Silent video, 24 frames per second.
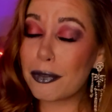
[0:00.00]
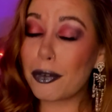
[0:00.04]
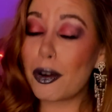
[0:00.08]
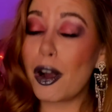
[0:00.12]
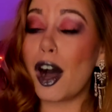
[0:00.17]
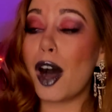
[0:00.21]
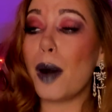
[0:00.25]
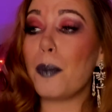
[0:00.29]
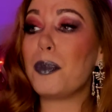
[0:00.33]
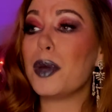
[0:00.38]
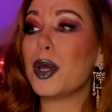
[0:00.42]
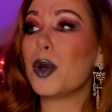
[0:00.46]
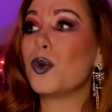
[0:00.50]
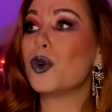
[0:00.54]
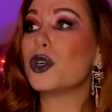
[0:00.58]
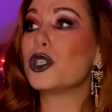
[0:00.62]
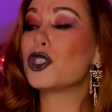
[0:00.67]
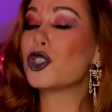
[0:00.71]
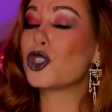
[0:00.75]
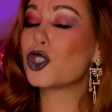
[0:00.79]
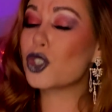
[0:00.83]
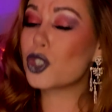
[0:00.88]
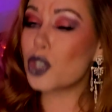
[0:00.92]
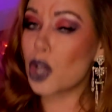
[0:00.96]
robbing
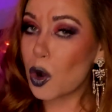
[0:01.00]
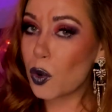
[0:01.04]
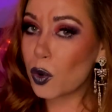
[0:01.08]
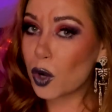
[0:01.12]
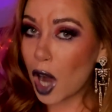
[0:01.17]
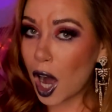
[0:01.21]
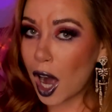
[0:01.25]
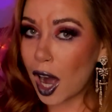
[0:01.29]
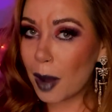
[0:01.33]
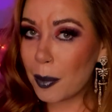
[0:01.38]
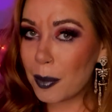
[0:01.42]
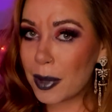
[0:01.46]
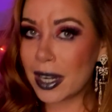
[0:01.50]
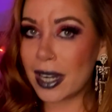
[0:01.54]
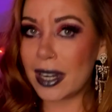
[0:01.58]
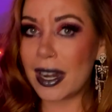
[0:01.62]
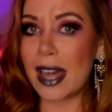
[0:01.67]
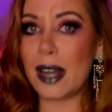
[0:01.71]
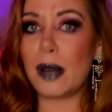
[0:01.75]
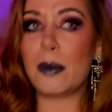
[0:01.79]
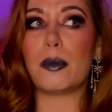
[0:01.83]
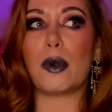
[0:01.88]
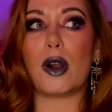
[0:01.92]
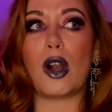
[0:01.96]
was so common in
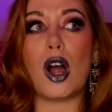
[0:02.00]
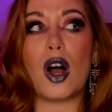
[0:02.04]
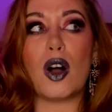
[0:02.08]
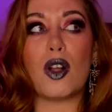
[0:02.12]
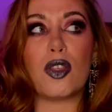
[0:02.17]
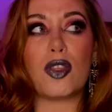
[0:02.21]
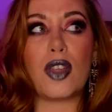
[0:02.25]
Edinburgh